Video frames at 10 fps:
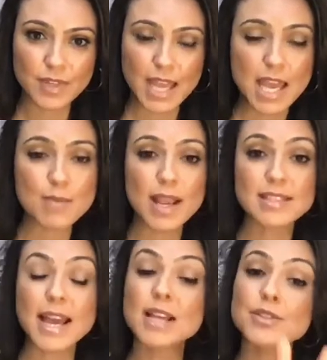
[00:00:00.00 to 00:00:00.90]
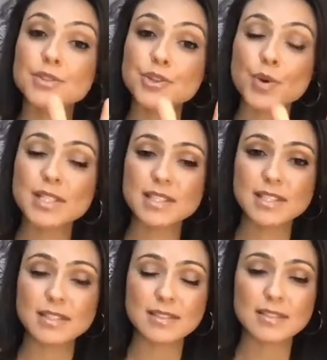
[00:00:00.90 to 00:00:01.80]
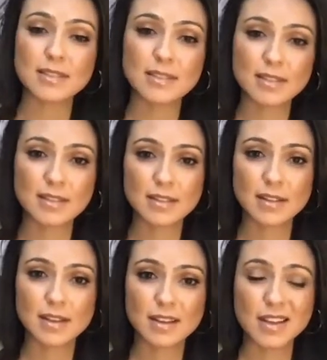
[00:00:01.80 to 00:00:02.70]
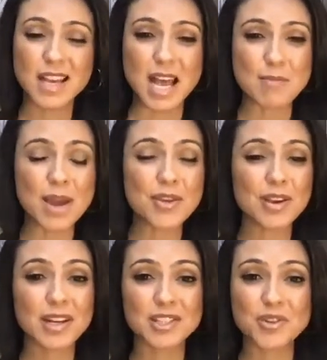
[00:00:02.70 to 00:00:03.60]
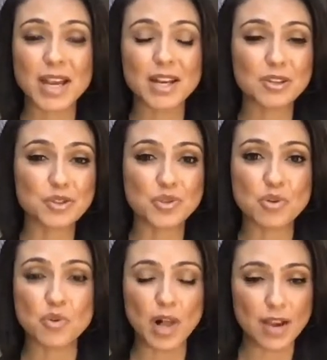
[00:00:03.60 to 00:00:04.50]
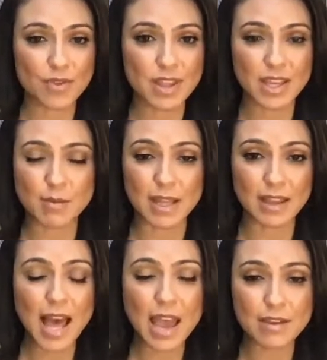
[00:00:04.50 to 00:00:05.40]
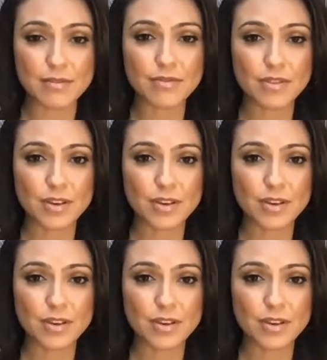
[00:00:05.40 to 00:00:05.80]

And because I had two choices. I'm either going to try to control everything in my life,